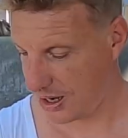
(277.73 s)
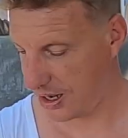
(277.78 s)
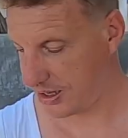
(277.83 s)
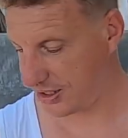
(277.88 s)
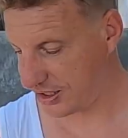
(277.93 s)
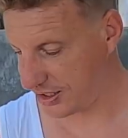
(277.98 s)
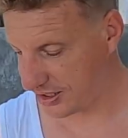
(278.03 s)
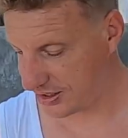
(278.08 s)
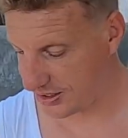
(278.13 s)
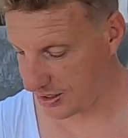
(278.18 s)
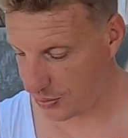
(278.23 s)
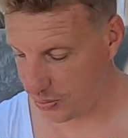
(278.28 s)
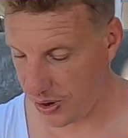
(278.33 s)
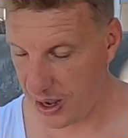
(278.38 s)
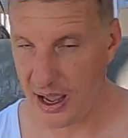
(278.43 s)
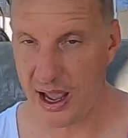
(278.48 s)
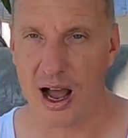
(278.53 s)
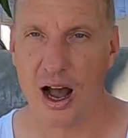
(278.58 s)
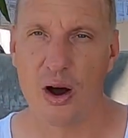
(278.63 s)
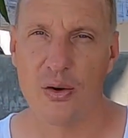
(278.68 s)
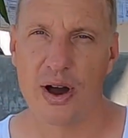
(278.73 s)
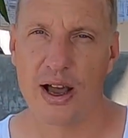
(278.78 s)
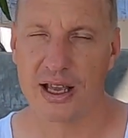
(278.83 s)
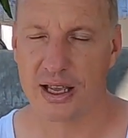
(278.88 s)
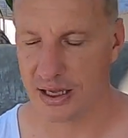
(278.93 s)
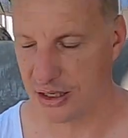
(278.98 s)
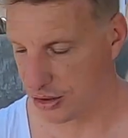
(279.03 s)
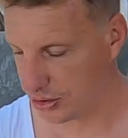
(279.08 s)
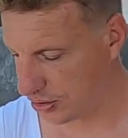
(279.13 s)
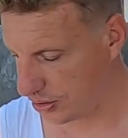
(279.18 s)
and this is a way how I
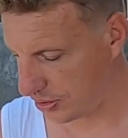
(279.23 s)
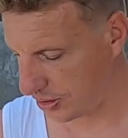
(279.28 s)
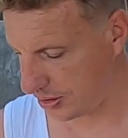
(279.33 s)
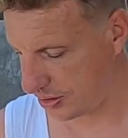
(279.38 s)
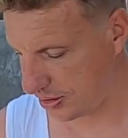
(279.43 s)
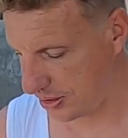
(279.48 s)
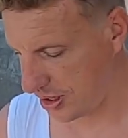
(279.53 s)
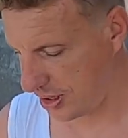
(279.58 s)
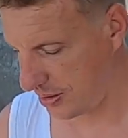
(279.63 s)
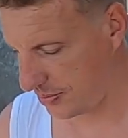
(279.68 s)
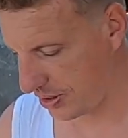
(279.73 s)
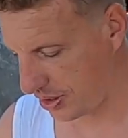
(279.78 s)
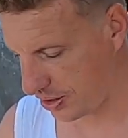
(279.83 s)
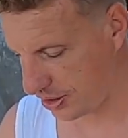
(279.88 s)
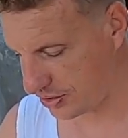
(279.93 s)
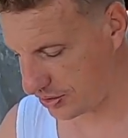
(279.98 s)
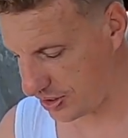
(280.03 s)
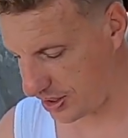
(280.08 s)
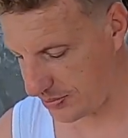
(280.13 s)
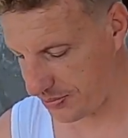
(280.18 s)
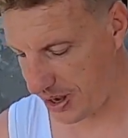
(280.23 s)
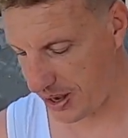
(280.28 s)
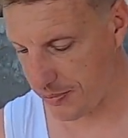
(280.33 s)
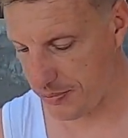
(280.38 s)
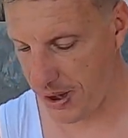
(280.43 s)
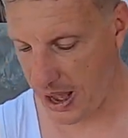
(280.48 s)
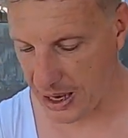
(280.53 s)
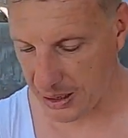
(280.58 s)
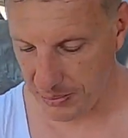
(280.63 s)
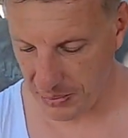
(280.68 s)
can do it, because in my
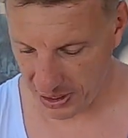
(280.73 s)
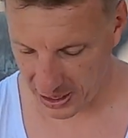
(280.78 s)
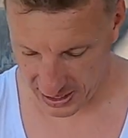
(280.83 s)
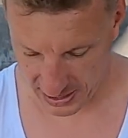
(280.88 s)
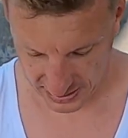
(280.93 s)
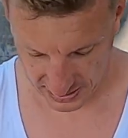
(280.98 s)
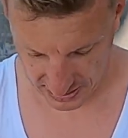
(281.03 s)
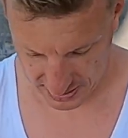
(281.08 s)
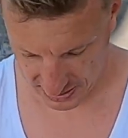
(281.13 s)
back plate